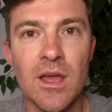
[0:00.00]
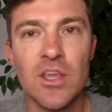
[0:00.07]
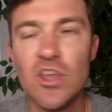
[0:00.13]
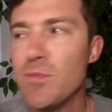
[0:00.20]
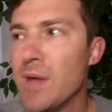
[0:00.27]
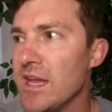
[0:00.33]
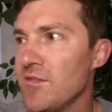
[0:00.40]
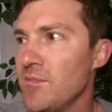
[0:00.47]

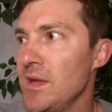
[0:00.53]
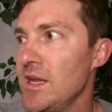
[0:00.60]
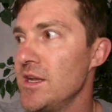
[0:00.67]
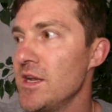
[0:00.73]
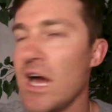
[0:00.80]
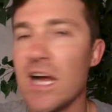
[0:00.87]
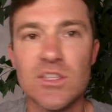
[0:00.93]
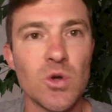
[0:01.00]
You may have
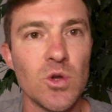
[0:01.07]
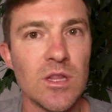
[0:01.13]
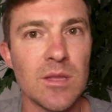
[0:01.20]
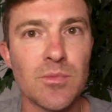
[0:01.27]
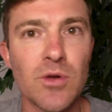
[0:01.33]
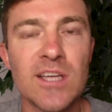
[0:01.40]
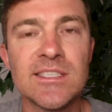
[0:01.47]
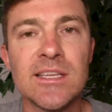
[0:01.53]
been not totally
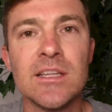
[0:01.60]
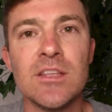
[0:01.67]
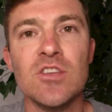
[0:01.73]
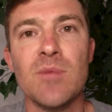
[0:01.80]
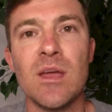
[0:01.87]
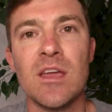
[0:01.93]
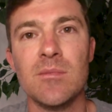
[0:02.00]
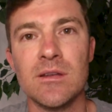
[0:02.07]
present. You
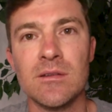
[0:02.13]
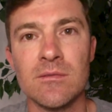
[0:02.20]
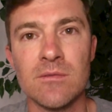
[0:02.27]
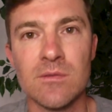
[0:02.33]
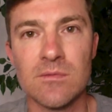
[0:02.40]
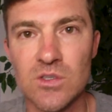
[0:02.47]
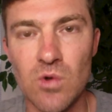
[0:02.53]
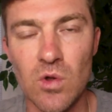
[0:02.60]
may have
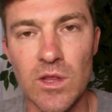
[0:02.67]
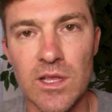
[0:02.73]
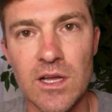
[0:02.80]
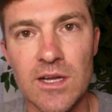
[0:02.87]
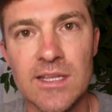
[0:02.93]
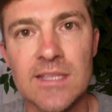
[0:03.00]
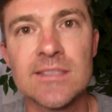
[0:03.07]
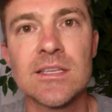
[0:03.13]
been scrolling
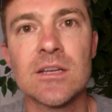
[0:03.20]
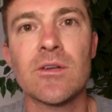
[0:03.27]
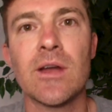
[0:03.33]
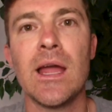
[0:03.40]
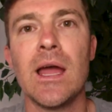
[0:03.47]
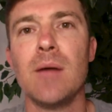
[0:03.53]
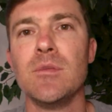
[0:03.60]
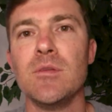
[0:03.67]
on
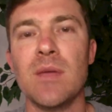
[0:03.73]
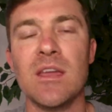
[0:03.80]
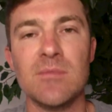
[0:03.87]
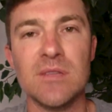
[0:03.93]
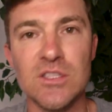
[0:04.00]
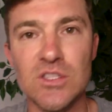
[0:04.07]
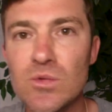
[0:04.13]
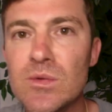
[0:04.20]
Instagram. You may have
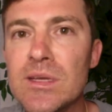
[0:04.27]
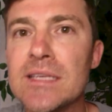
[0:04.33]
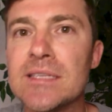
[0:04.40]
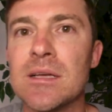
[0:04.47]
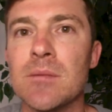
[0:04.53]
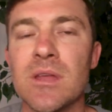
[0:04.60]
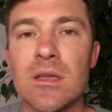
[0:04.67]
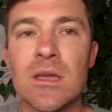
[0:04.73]
been doing
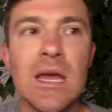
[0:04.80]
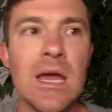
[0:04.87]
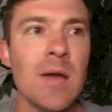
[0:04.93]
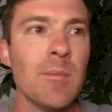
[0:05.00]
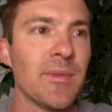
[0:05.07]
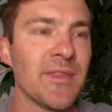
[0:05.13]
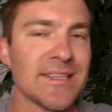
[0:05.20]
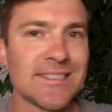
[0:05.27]
something.
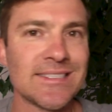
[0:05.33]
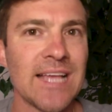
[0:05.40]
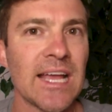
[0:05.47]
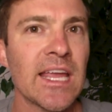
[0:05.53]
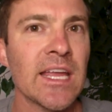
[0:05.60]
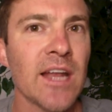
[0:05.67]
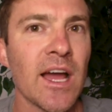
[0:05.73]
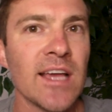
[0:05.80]
But the
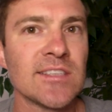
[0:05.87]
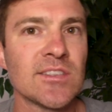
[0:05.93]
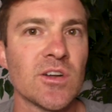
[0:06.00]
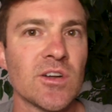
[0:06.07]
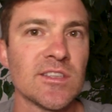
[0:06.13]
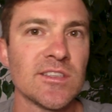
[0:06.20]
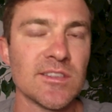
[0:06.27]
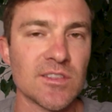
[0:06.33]
second I
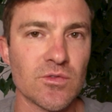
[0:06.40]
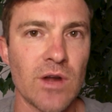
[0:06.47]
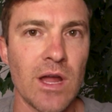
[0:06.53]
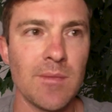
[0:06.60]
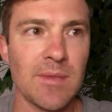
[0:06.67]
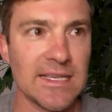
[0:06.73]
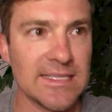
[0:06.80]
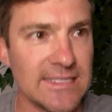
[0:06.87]
started to
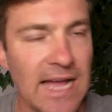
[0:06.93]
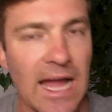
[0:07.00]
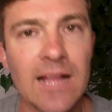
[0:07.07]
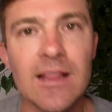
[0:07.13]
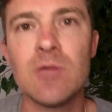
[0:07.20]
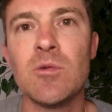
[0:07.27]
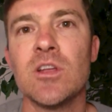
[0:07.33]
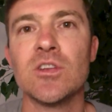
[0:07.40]
describe
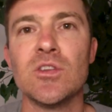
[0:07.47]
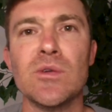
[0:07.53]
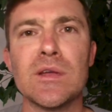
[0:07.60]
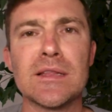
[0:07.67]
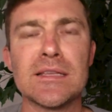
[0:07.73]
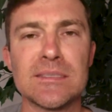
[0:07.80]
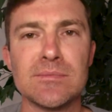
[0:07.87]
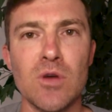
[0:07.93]
exactly what you're doing
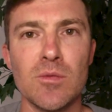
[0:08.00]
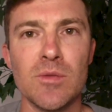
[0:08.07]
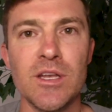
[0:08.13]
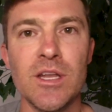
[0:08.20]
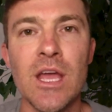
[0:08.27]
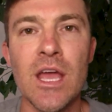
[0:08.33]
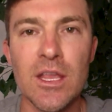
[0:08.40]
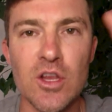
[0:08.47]
in this moment,
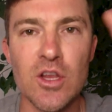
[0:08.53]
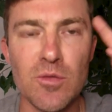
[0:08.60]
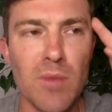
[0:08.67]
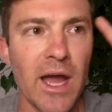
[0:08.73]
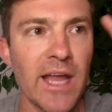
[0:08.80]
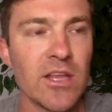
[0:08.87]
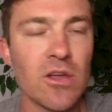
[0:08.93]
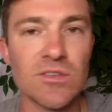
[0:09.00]
your
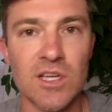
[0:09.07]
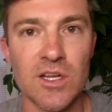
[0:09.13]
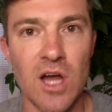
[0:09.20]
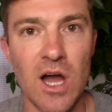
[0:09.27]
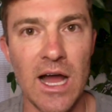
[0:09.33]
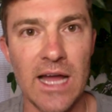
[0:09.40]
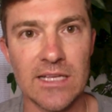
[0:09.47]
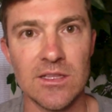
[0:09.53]
mind goes on
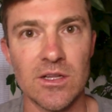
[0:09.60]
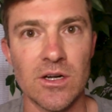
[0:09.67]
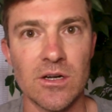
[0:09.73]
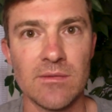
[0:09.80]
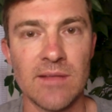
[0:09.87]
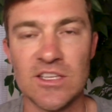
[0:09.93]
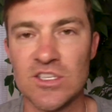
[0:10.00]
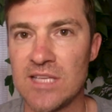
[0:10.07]
high alert.
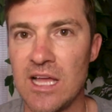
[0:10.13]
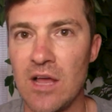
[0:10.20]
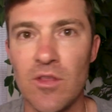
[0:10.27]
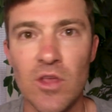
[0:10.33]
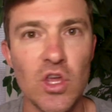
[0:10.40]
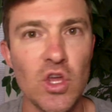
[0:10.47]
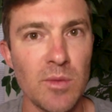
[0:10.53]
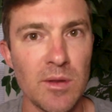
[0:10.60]
That's just how the
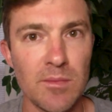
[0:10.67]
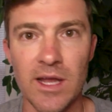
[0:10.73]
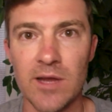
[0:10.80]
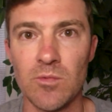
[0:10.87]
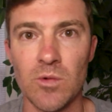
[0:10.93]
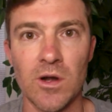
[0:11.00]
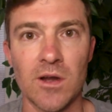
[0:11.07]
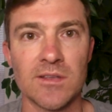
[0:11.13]
human
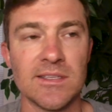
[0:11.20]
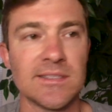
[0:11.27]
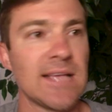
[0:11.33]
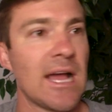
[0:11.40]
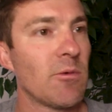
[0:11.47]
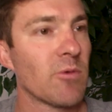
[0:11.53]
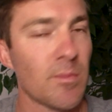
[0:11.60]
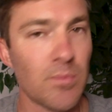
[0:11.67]
mind works, it's
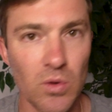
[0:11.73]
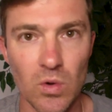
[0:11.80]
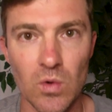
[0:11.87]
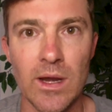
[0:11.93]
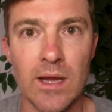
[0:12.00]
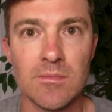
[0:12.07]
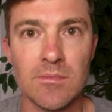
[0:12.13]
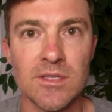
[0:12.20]
how we're
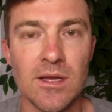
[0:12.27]
programmed.